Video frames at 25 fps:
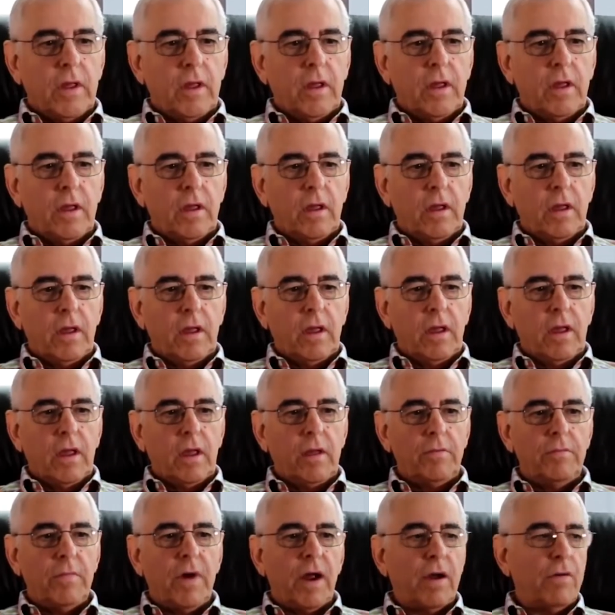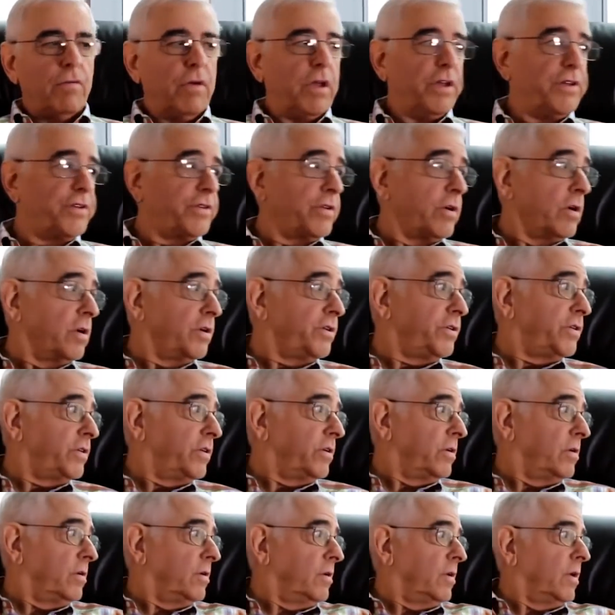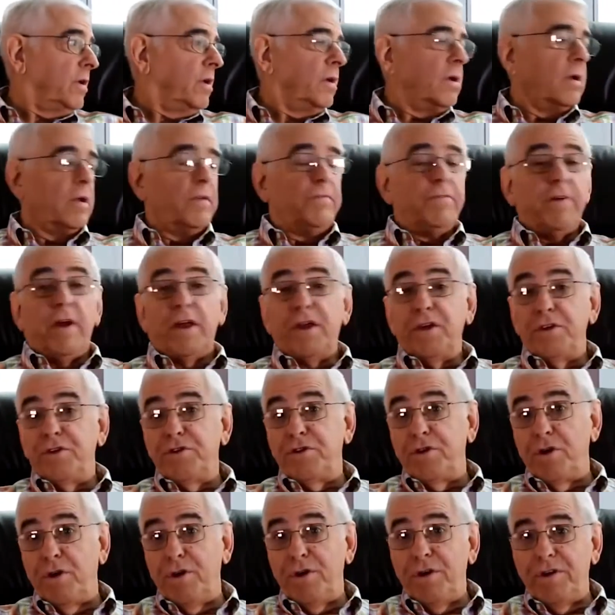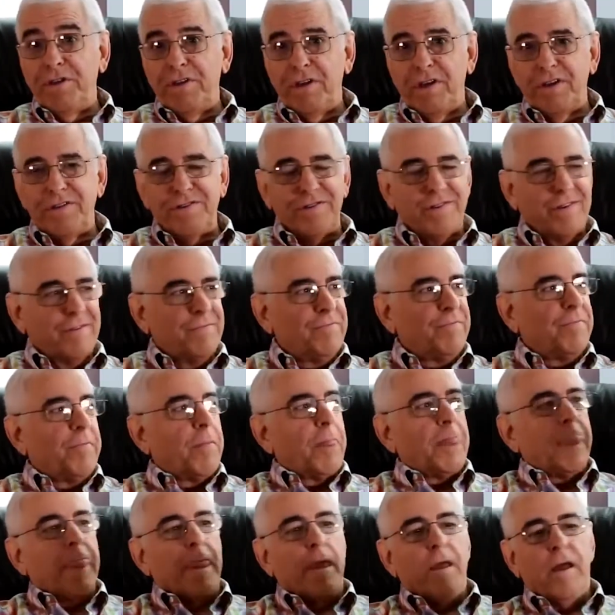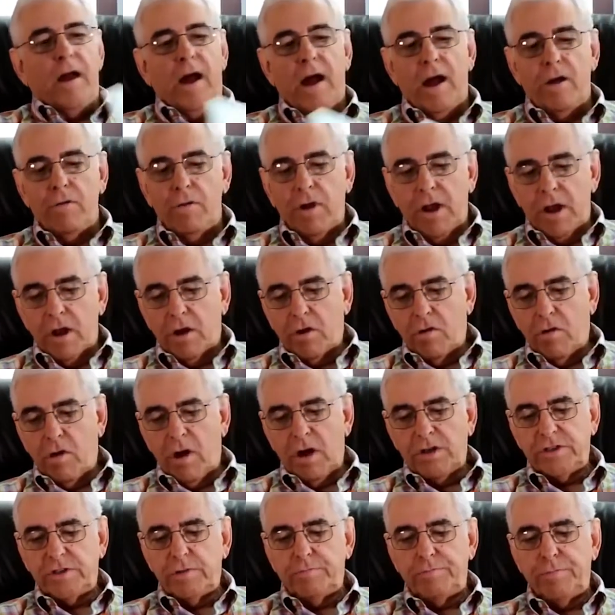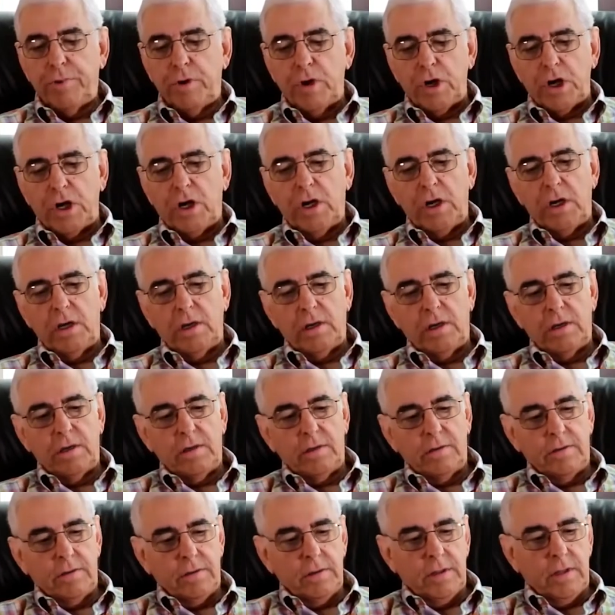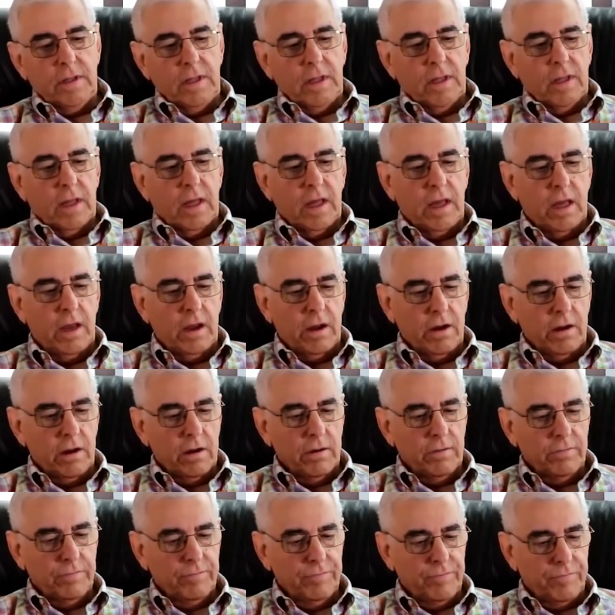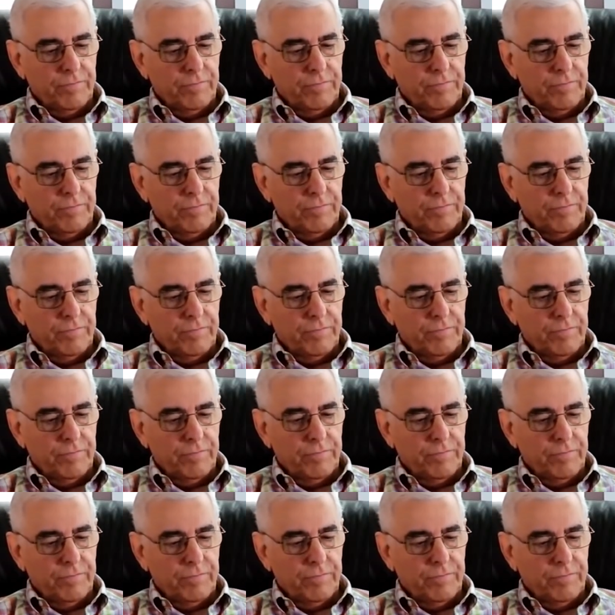In my research, if I can show you this, I ran across a book here.